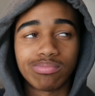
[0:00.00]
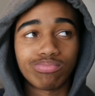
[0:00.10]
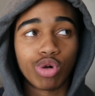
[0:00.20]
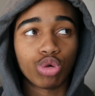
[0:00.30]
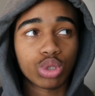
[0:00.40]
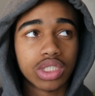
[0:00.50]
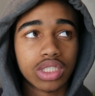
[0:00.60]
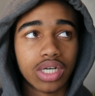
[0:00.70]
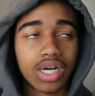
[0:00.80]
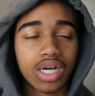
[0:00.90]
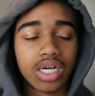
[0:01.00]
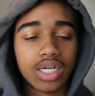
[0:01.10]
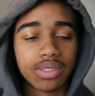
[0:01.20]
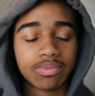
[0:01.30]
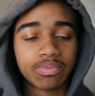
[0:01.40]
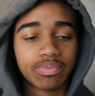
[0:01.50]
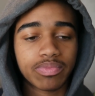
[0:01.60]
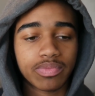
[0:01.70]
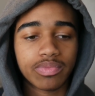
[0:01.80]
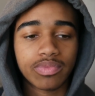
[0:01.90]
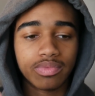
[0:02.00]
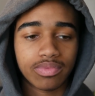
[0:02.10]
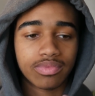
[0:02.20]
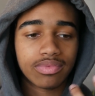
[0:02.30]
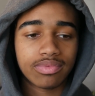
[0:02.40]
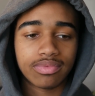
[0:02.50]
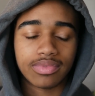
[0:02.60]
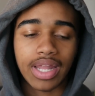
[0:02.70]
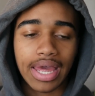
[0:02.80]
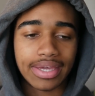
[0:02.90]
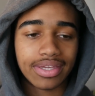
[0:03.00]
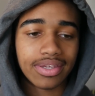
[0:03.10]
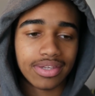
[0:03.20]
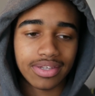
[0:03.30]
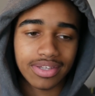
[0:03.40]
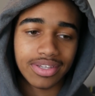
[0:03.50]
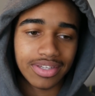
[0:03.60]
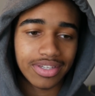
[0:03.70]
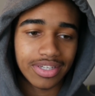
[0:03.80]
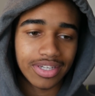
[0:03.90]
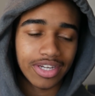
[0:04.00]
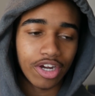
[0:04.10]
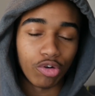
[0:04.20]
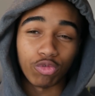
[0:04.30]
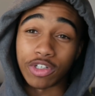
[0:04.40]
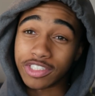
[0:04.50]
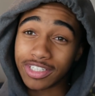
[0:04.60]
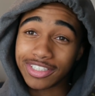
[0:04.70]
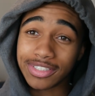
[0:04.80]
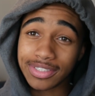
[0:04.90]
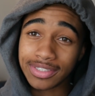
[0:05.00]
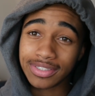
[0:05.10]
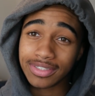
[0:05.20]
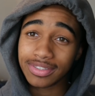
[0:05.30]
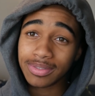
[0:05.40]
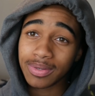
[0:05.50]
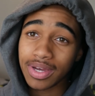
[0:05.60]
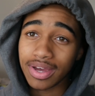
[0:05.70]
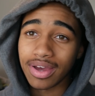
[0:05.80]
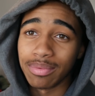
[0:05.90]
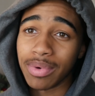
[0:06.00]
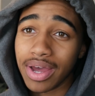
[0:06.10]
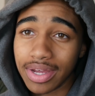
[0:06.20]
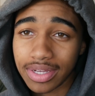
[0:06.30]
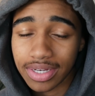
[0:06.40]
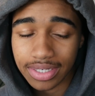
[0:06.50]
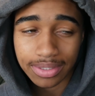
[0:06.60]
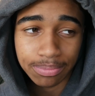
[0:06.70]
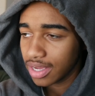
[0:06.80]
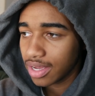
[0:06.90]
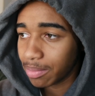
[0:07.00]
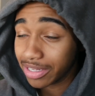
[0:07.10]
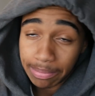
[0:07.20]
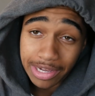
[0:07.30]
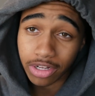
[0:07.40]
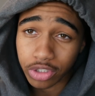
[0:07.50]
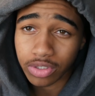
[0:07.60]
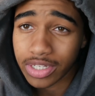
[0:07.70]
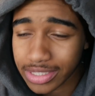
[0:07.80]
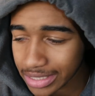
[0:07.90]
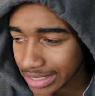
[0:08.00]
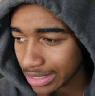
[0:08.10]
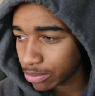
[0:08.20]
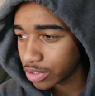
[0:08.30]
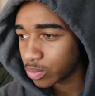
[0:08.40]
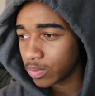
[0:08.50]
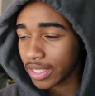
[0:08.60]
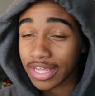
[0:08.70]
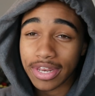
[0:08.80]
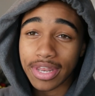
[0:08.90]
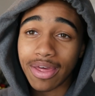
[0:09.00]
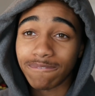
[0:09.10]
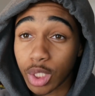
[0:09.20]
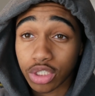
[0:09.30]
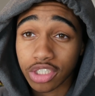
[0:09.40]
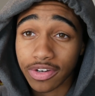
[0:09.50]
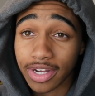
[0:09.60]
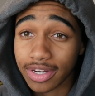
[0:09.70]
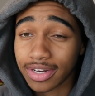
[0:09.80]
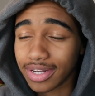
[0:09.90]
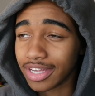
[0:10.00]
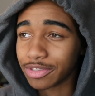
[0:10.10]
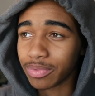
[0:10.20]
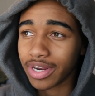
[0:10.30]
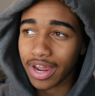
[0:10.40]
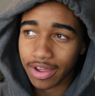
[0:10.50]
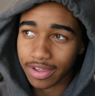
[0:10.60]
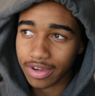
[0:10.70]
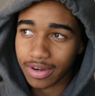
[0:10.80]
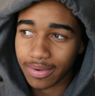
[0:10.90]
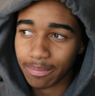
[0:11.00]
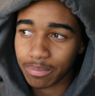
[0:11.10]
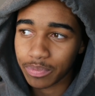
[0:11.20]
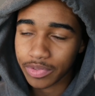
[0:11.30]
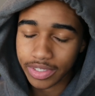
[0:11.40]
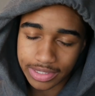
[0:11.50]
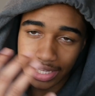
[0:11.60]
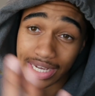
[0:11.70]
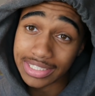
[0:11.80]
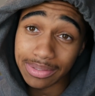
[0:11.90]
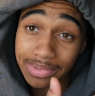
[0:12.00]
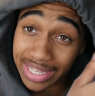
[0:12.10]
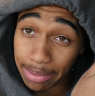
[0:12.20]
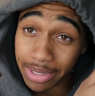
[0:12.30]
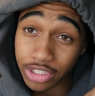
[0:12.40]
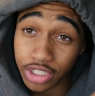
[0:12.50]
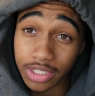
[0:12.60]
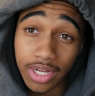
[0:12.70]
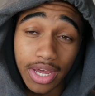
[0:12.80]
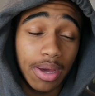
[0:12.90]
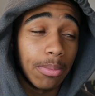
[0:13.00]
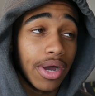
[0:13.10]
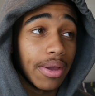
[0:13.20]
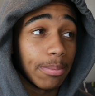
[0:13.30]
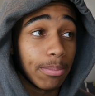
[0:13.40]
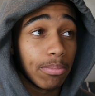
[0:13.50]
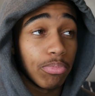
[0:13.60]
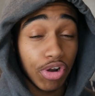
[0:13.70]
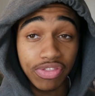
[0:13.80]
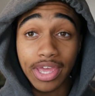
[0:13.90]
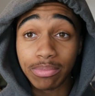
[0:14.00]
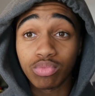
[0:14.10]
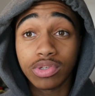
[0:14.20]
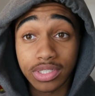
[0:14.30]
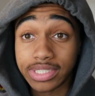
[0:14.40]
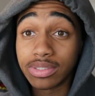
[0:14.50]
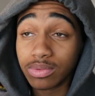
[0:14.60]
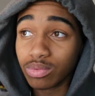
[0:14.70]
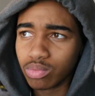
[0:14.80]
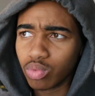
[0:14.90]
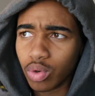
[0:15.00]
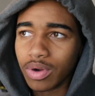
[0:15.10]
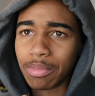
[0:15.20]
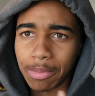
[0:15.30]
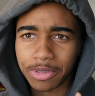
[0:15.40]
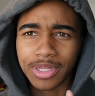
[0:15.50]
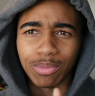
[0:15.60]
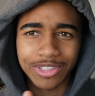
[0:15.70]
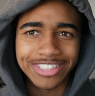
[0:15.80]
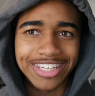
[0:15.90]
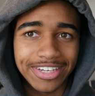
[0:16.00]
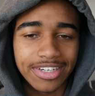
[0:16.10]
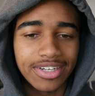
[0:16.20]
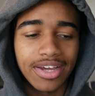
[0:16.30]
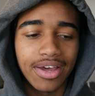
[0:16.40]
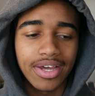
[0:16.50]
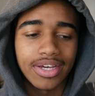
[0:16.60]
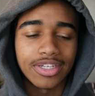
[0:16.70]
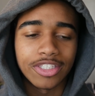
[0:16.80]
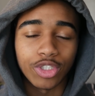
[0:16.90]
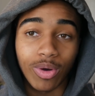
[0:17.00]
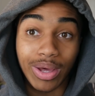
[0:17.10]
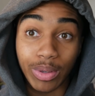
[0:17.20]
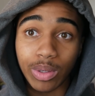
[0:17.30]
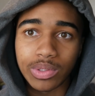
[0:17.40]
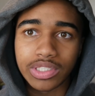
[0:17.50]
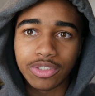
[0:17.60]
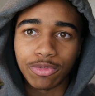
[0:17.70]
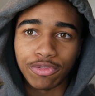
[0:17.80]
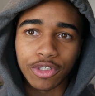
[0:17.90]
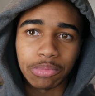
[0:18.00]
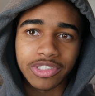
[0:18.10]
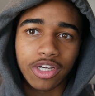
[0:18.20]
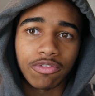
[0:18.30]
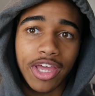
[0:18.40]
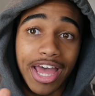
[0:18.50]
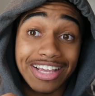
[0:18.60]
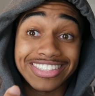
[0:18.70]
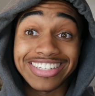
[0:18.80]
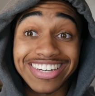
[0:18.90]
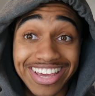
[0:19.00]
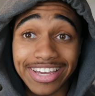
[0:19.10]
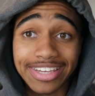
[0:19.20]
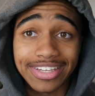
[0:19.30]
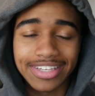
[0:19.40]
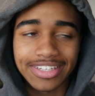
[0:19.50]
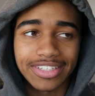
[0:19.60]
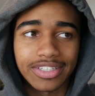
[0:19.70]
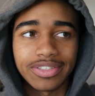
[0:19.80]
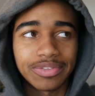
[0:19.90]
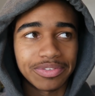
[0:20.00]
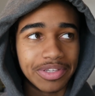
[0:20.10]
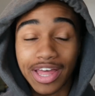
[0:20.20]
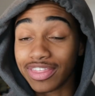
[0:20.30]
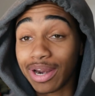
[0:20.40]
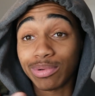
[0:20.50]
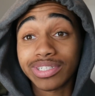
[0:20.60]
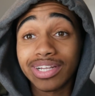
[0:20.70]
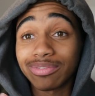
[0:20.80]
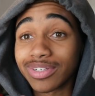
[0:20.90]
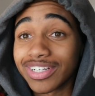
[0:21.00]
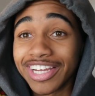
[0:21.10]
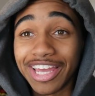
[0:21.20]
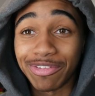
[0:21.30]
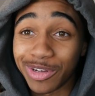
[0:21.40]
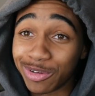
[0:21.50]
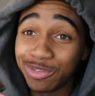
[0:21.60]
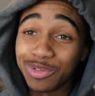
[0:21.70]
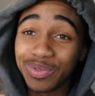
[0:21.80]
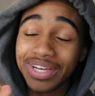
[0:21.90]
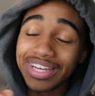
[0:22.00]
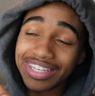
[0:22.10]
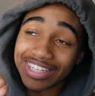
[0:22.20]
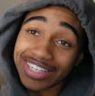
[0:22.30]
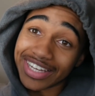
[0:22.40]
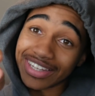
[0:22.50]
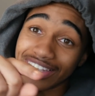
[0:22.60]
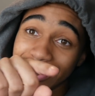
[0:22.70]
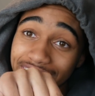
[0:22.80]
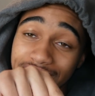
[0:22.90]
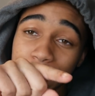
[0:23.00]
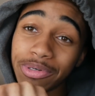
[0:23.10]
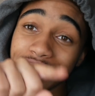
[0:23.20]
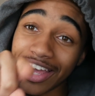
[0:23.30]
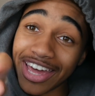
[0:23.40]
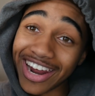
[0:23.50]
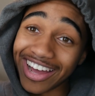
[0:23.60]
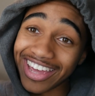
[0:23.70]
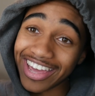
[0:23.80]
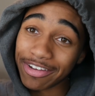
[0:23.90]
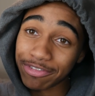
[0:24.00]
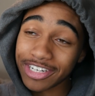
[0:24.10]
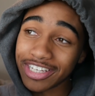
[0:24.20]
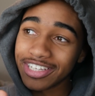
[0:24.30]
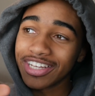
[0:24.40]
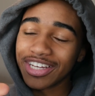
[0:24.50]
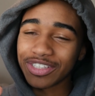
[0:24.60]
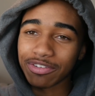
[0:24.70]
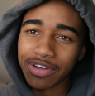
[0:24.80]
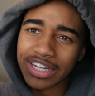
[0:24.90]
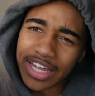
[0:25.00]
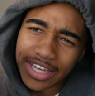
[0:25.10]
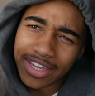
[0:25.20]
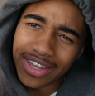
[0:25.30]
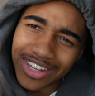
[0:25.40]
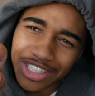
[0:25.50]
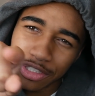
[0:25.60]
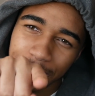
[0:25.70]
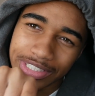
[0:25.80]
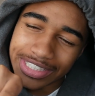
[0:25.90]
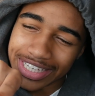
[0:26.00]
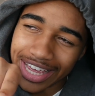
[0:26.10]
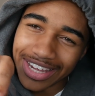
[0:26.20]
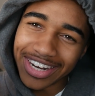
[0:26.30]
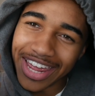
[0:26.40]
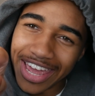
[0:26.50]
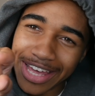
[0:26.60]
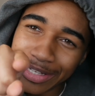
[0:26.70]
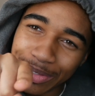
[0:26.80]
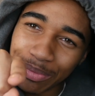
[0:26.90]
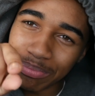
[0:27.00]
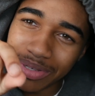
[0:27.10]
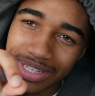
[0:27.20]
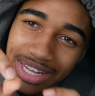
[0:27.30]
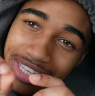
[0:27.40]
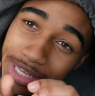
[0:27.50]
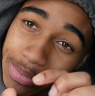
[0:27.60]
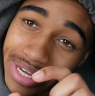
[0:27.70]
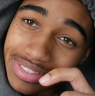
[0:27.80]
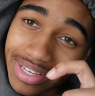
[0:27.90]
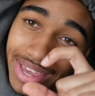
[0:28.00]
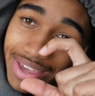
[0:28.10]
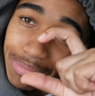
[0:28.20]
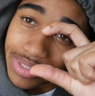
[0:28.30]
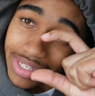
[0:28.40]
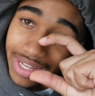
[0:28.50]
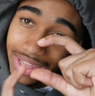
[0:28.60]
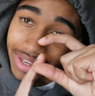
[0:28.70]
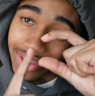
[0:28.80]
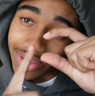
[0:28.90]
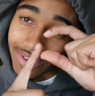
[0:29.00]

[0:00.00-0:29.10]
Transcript: most um, like resistance to my um, my biological identity was in first grade. That's when I um, because like I like I mentioned, my birth name is well, my birth name was Nia, so I'd always refer to myself as Nick. I thought I was clever. You know, if you can get because I spelled the NIA for Nia. So if I like twist that A a little bit, like keep it as an A, but then like